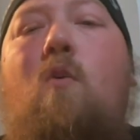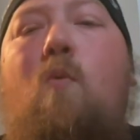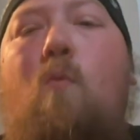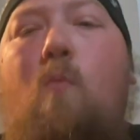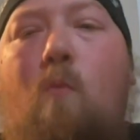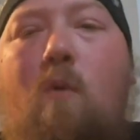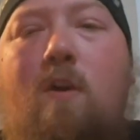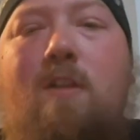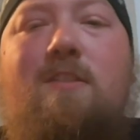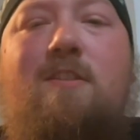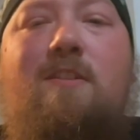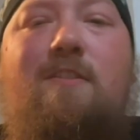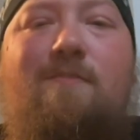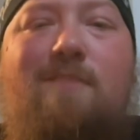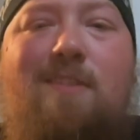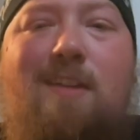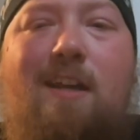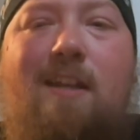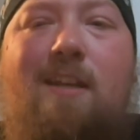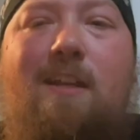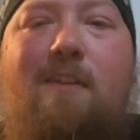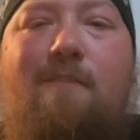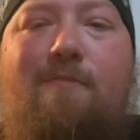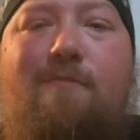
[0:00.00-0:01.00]
Once you've
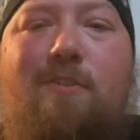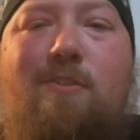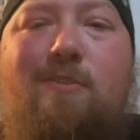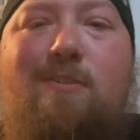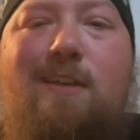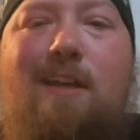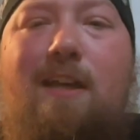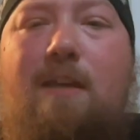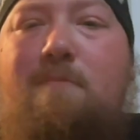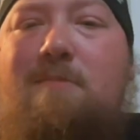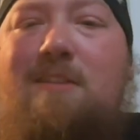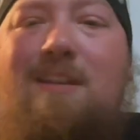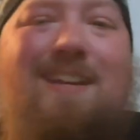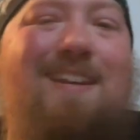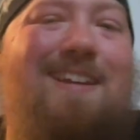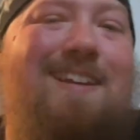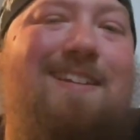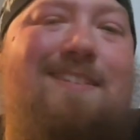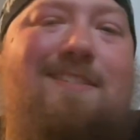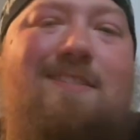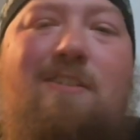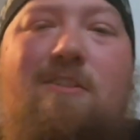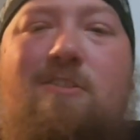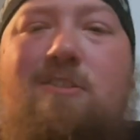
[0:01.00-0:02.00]
done it a few times,
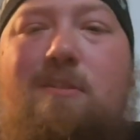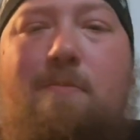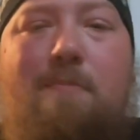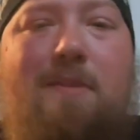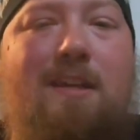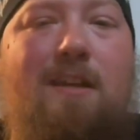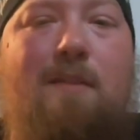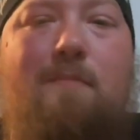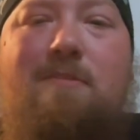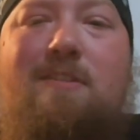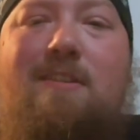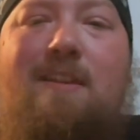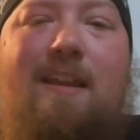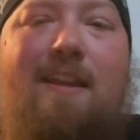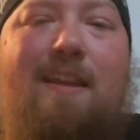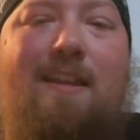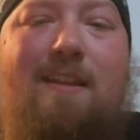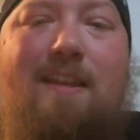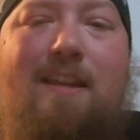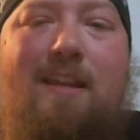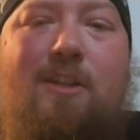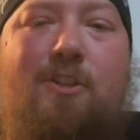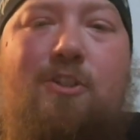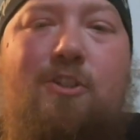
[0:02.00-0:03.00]
it starts to become second
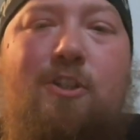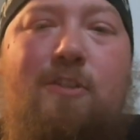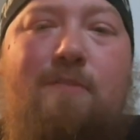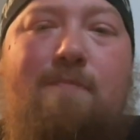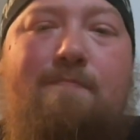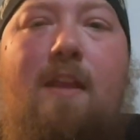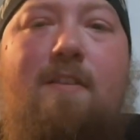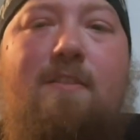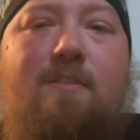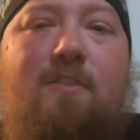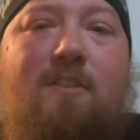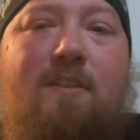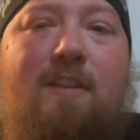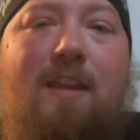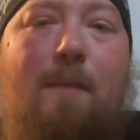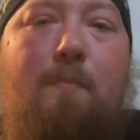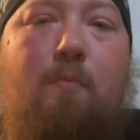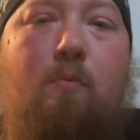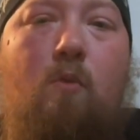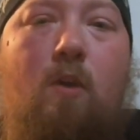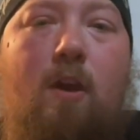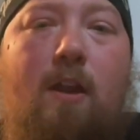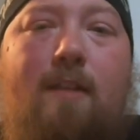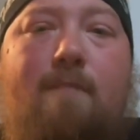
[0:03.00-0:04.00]
nature. Step
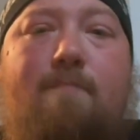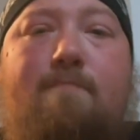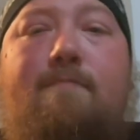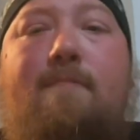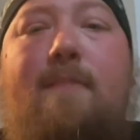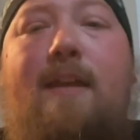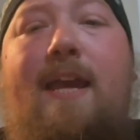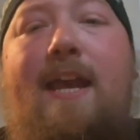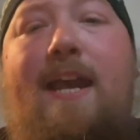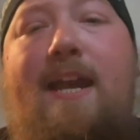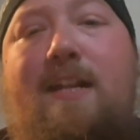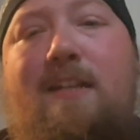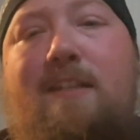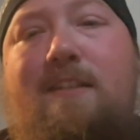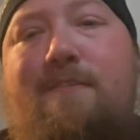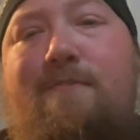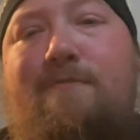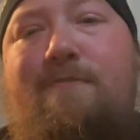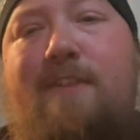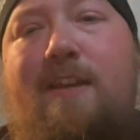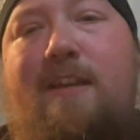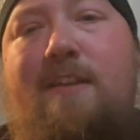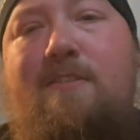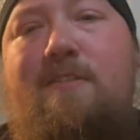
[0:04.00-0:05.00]
1, active
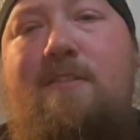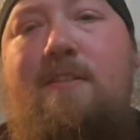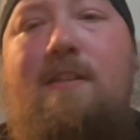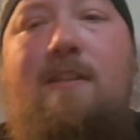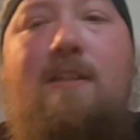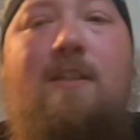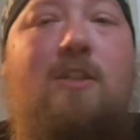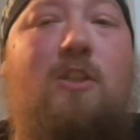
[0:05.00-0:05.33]
phase.